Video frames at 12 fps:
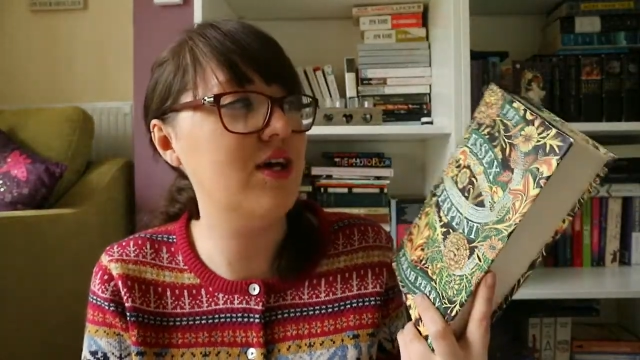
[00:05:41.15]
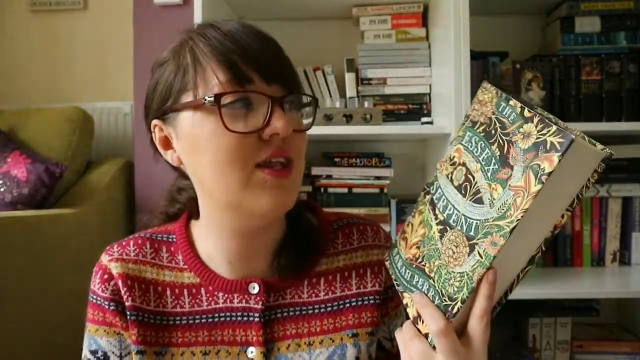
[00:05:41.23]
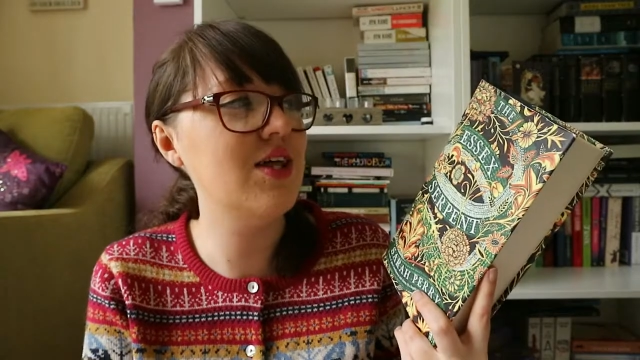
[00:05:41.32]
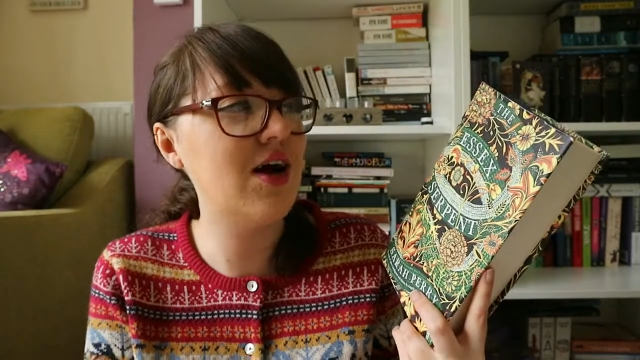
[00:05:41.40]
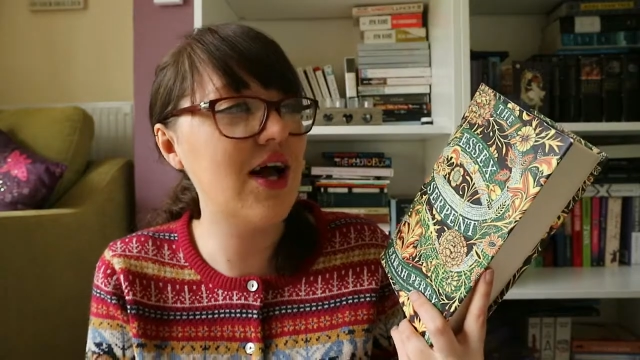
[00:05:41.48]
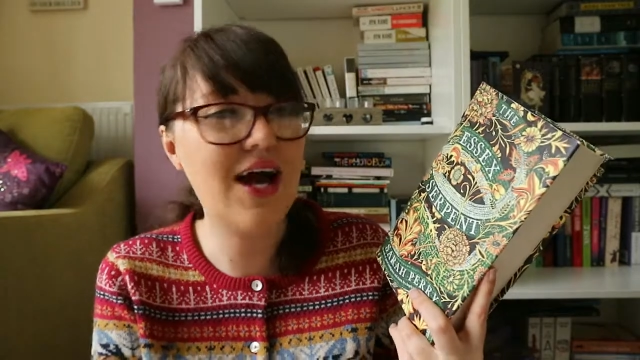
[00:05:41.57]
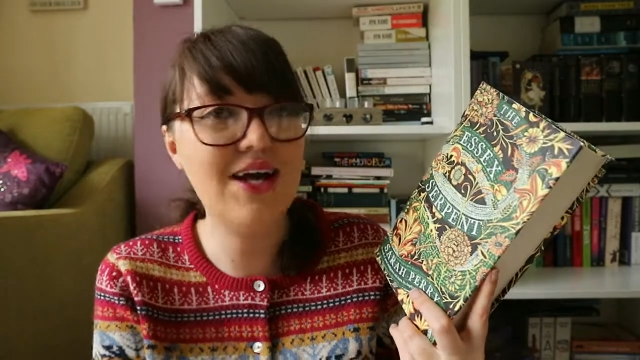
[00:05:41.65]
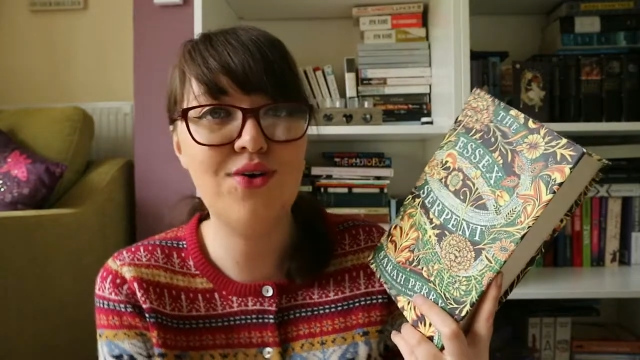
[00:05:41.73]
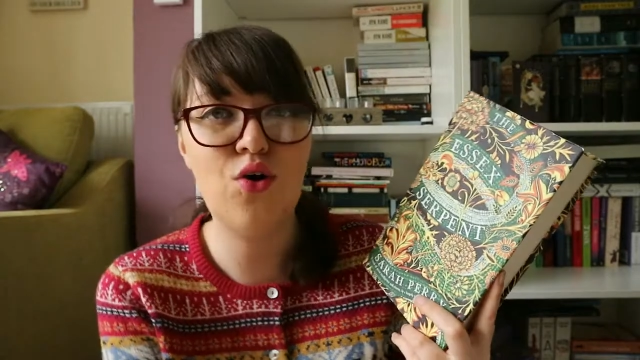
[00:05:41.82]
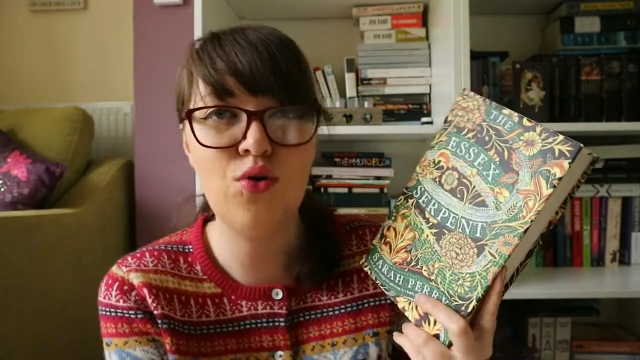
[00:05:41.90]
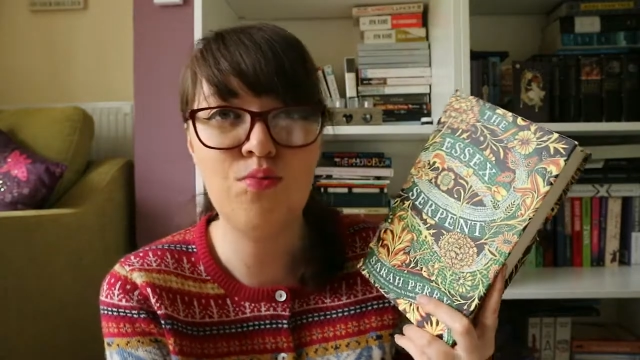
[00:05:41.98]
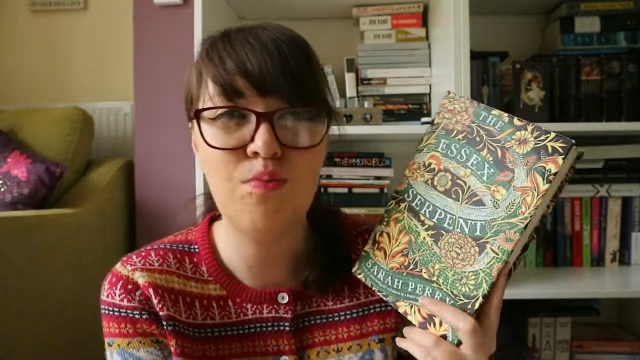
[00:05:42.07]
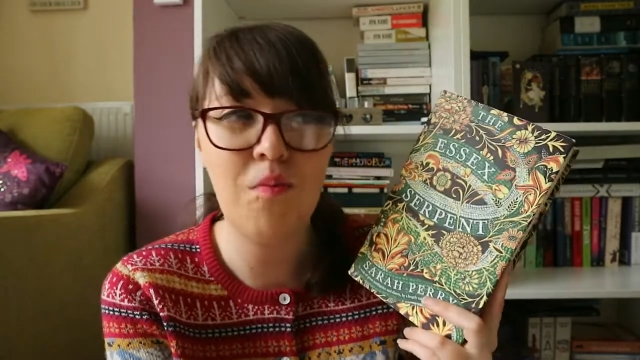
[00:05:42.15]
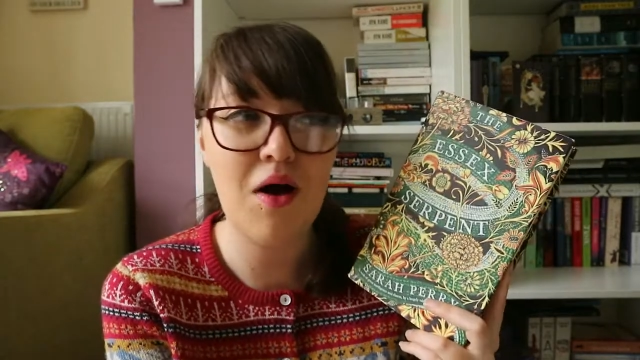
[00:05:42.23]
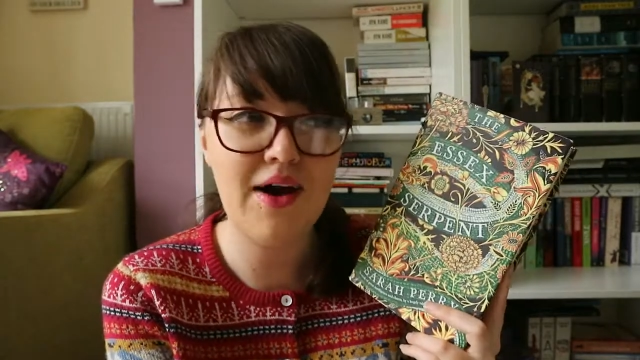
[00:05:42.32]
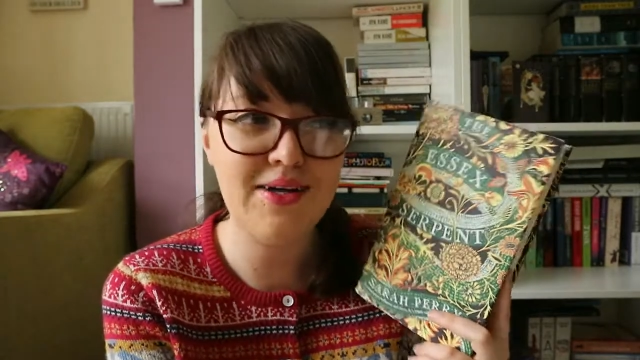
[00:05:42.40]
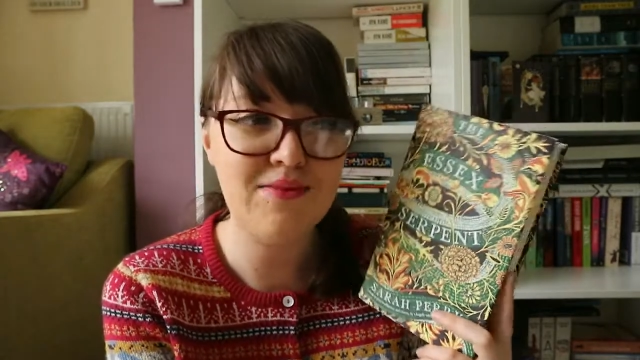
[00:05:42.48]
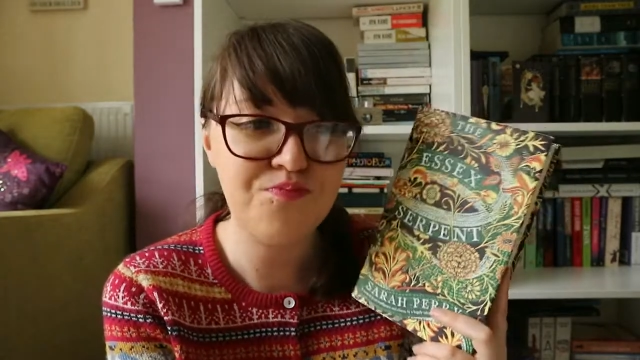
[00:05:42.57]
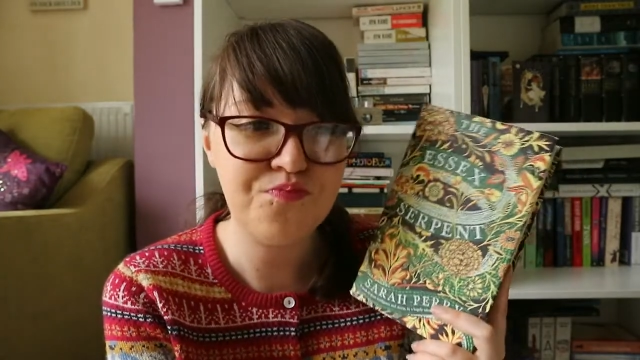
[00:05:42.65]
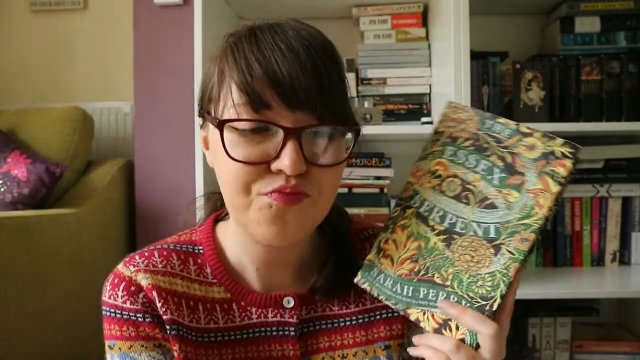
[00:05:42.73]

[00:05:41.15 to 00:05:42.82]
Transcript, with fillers: I think I had it on my